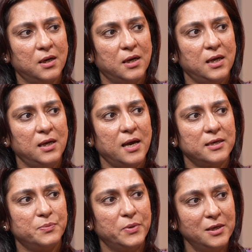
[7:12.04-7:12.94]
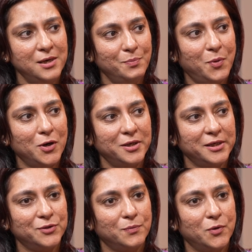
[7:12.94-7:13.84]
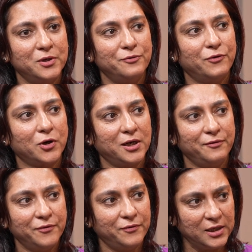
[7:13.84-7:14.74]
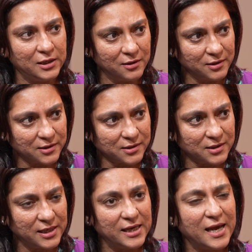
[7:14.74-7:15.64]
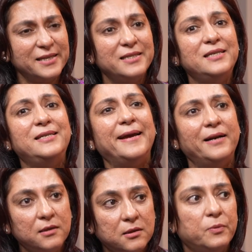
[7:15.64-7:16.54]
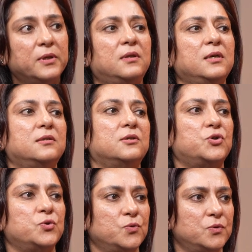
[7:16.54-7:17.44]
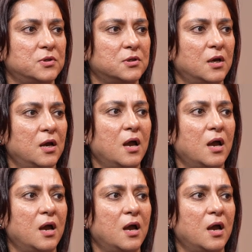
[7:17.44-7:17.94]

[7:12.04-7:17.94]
He has been in politics for more than 40, 50 years. He has dealt with these issues